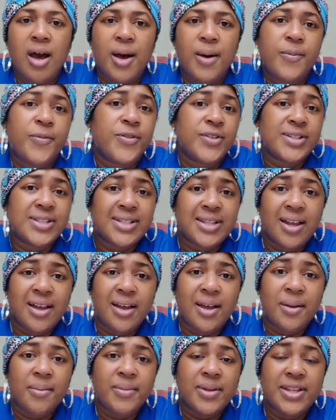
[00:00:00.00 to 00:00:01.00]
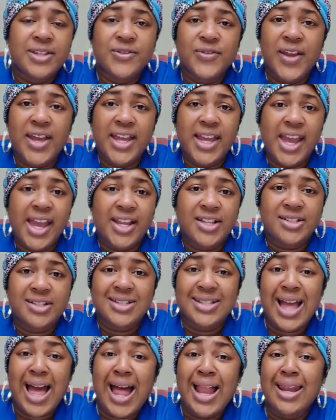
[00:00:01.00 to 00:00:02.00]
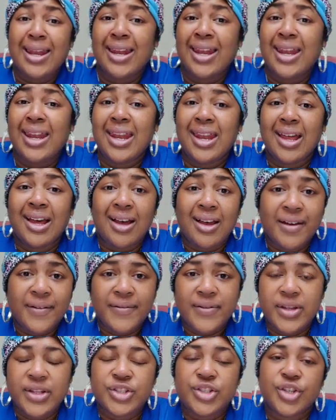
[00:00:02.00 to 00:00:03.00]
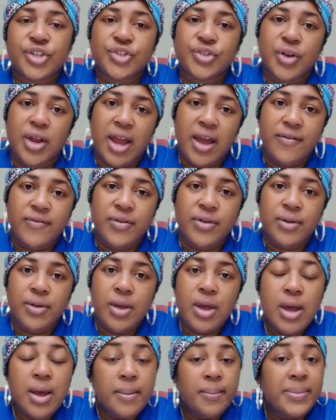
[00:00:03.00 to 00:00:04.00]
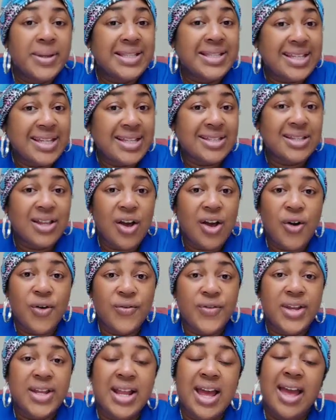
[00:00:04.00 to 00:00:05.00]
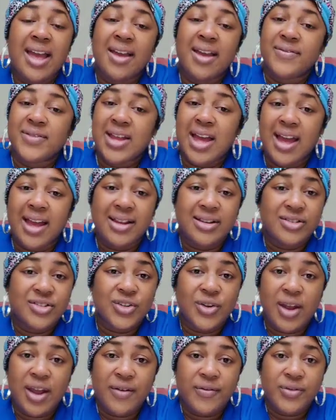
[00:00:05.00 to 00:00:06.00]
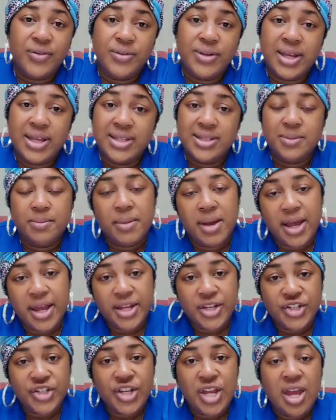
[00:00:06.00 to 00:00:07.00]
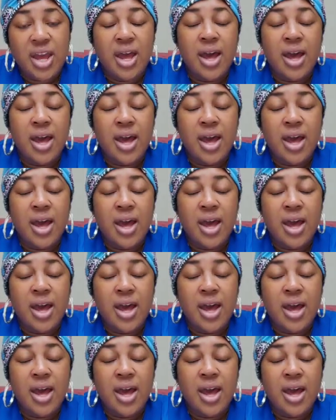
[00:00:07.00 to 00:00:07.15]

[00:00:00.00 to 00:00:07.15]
For some, it's vacations. I love to travel. But since COVID, I have not traveled as much.